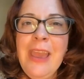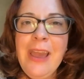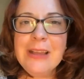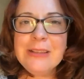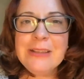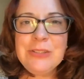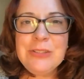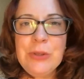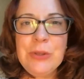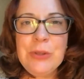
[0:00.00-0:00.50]

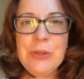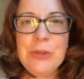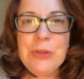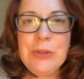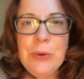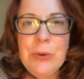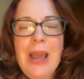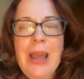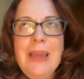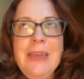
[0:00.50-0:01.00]
Yeah,
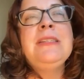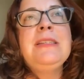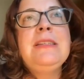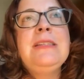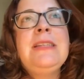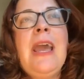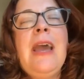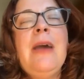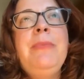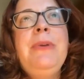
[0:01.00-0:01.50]
so
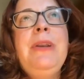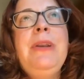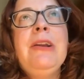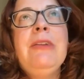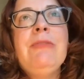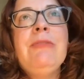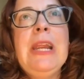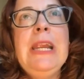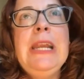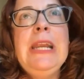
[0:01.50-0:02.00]
this is
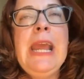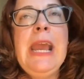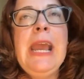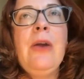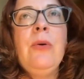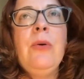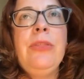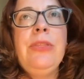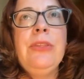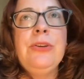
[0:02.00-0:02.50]
happening right
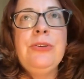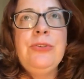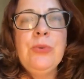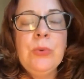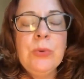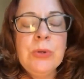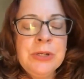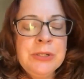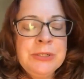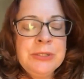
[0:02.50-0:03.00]
now on the
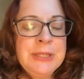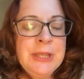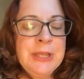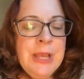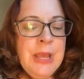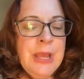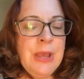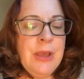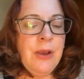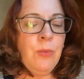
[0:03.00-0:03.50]
doors,
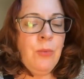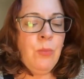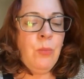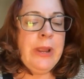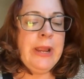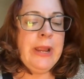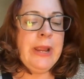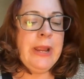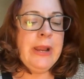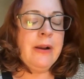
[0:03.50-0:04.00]

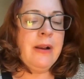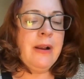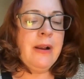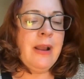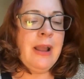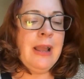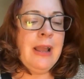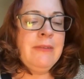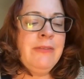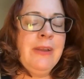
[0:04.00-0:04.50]

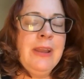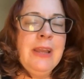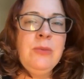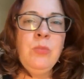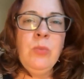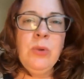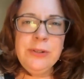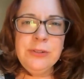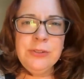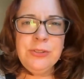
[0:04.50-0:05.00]
where I've
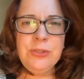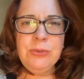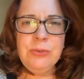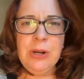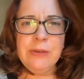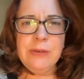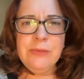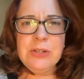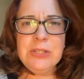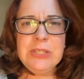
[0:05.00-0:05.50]
had one or
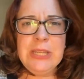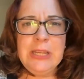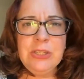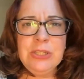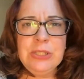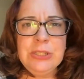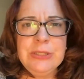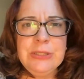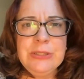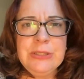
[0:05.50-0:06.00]
two
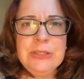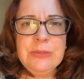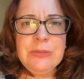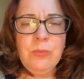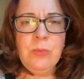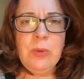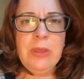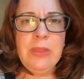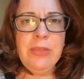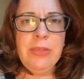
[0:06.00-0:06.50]

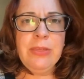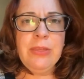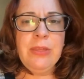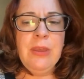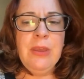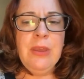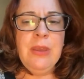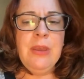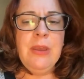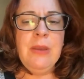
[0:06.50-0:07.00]
conversations with
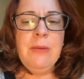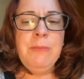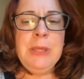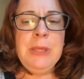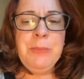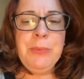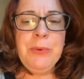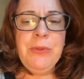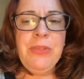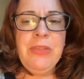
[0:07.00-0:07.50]

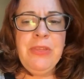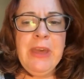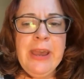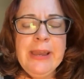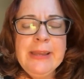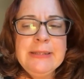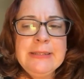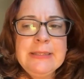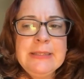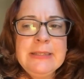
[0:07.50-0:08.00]
people
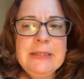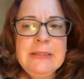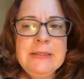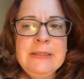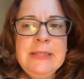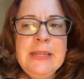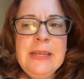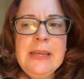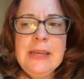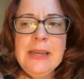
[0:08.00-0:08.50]
that
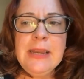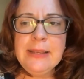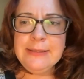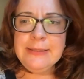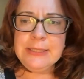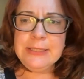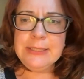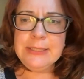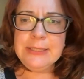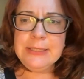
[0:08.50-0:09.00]
didn't
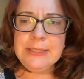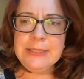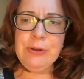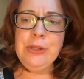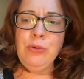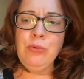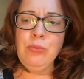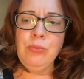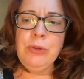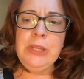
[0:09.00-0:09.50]

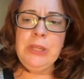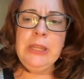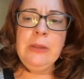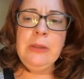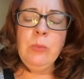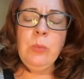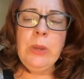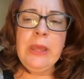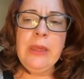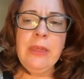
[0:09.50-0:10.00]
necessarily
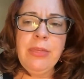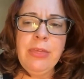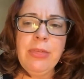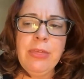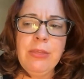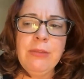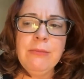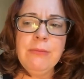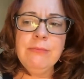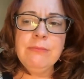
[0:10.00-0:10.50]
agree
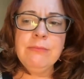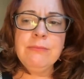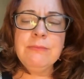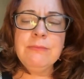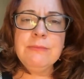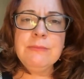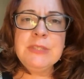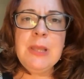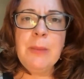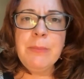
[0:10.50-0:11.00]
with
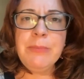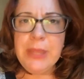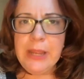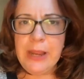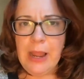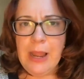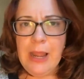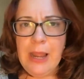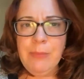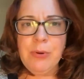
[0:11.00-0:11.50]

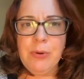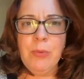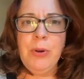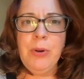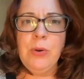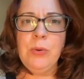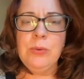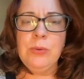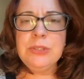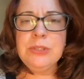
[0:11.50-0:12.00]
something I
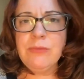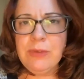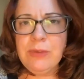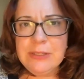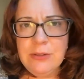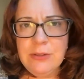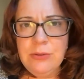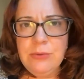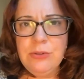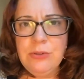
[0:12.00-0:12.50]
proposed, a
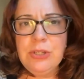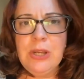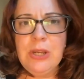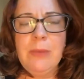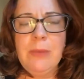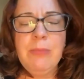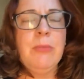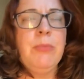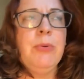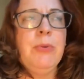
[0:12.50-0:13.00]
resolution I